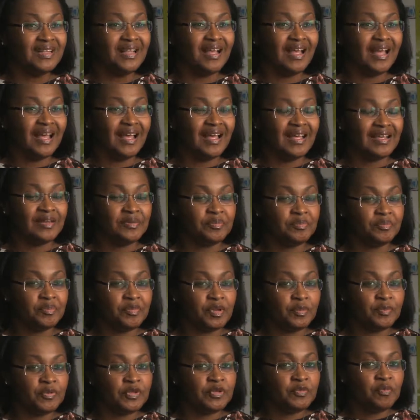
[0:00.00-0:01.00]
and a
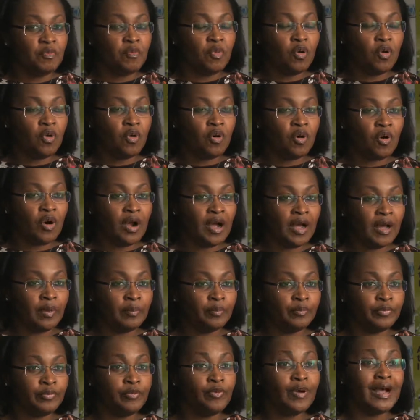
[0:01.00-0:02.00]
bit more
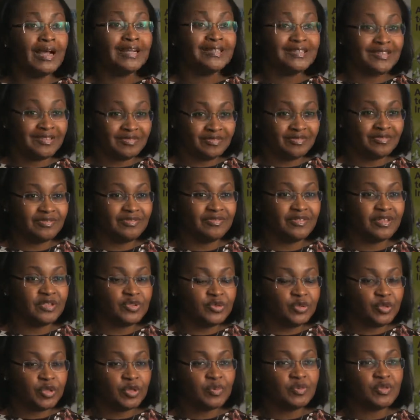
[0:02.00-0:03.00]
proactive in
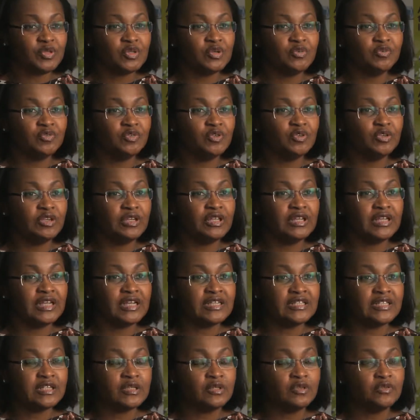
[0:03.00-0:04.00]
terms of looking
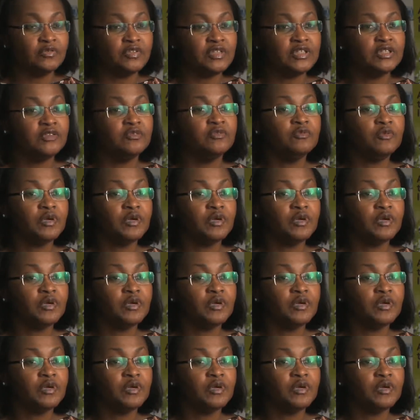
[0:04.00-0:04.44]
at innovative